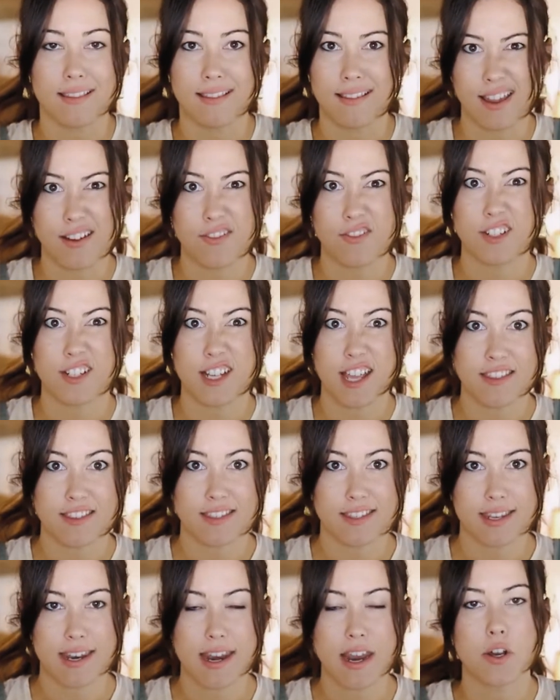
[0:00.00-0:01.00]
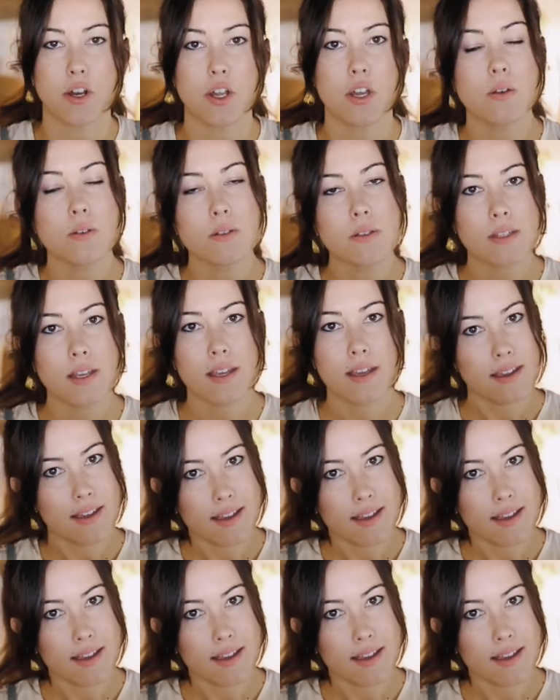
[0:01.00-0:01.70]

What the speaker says: life or death scenarios.